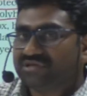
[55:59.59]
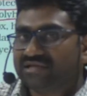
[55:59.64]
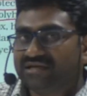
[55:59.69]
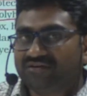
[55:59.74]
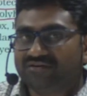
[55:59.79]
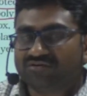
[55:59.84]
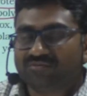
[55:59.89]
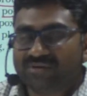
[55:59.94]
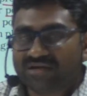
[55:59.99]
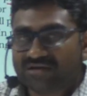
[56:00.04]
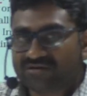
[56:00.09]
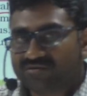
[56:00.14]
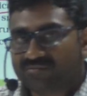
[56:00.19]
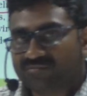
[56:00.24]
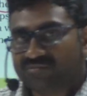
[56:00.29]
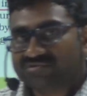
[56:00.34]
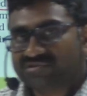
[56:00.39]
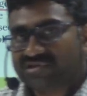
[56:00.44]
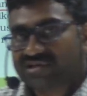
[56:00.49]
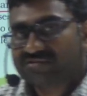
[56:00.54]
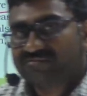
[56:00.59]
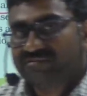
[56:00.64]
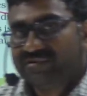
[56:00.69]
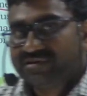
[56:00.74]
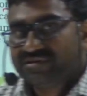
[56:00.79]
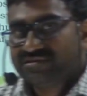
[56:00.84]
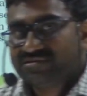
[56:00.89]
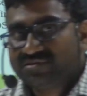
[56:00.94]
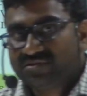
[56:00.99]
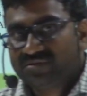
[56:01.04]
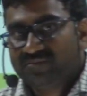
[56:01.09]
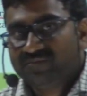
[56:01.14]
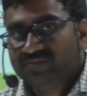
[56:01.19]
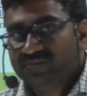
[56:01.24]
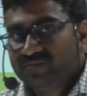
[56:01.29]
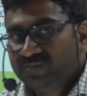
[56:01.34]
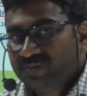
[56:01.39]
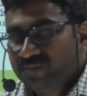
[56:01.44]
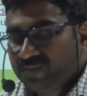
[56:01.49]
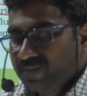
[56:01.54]
In tobacco mosaic virus,
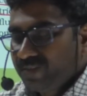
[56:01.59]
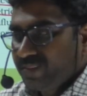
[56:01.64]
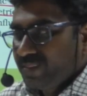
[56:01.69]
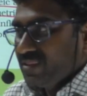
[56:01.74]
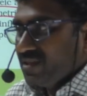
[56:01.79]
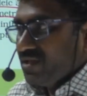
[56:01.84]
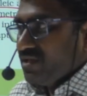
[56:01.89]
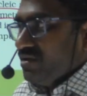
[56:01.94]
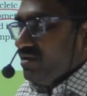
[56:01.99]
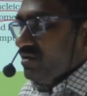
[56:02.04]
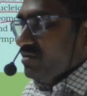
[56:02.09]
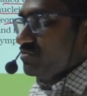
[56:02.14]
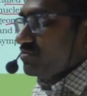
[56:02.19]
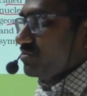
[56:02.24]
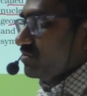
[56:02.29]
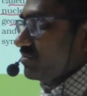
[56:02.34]
so